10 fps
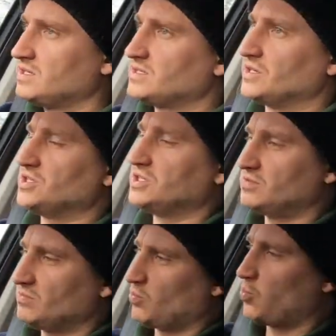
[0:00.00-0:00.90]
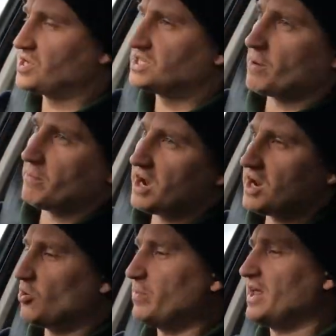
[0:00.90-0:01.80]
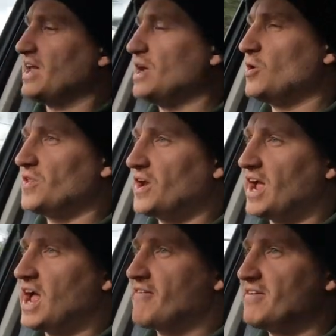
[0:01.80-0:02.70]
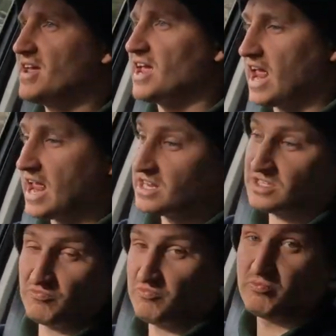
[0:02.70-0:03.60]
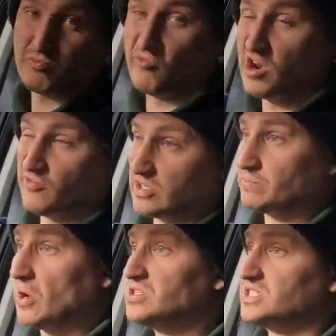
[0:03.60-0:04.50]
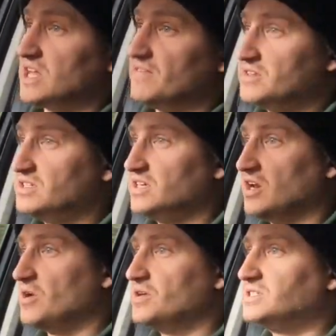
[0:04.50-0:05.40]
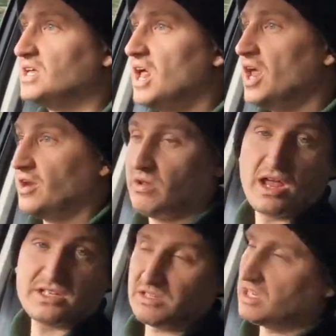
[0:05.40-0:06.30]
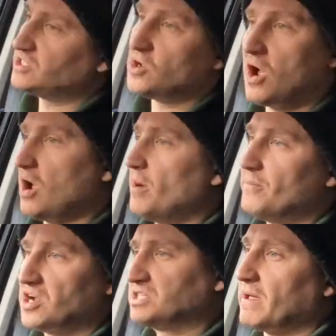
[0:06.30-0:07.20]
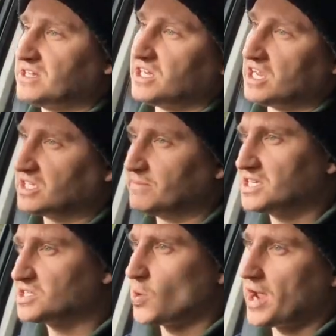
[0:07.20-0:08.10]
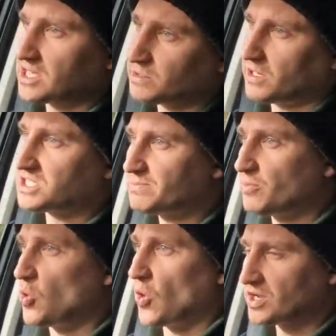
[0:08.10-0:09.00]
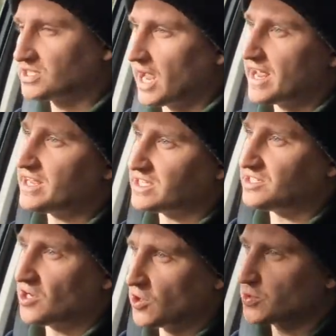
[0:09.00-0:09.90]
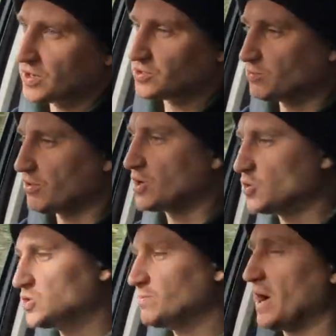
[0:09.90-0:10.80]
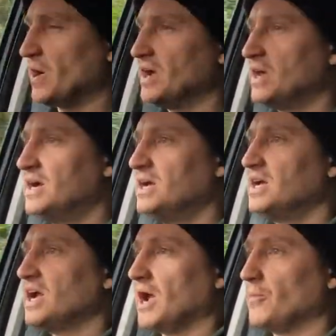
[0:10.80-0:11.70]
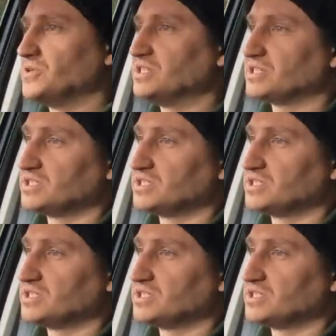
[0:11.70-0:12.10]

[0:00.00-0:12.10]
So just whizzing up my little bit of hill that I have here, it's really responsive. As you know, it's as it's not. I'm not expecting it to be as quick as my Sport because that is you know 300 brake horsepower, uh, which is